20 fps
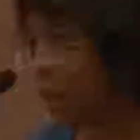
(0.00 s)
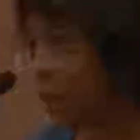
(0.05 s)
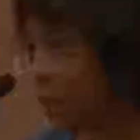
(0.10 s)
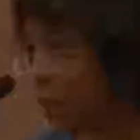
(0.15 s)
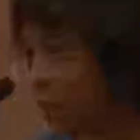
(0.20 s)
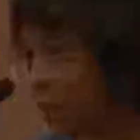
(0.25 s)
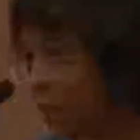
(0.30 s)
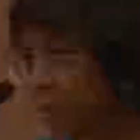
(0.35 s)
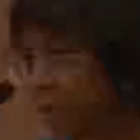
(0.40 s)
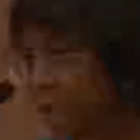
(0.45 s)

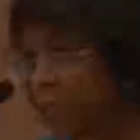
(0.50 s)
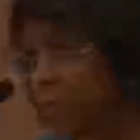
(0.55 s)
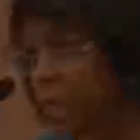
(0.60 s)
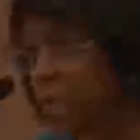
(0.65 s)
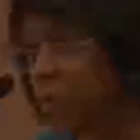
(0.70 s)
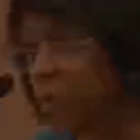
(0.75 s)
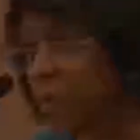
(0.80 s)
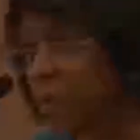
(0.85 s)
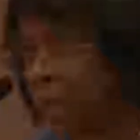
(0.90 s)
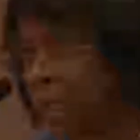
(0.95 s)
hours and
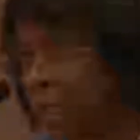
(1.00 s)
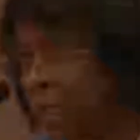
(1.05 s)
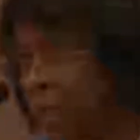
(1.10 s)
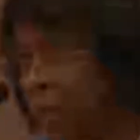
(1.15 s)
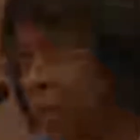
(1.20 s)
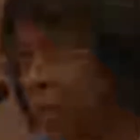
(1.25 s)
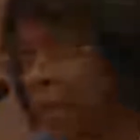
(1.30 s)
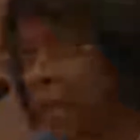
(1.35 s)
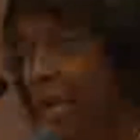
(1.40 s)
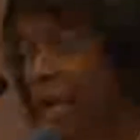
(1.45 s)
much
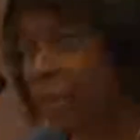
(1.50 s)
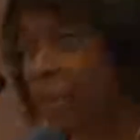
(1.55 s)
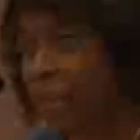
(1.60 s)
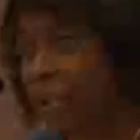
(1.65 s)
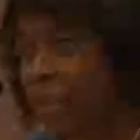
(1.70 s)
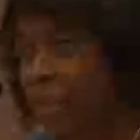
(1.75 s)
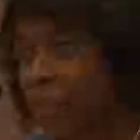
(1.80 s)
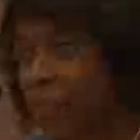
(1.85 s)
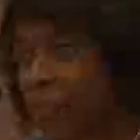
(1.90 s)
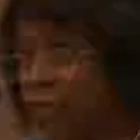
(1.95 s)
money on
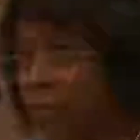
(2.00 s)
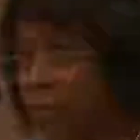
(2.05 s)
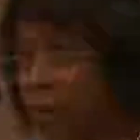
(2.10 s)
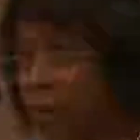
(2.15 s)
application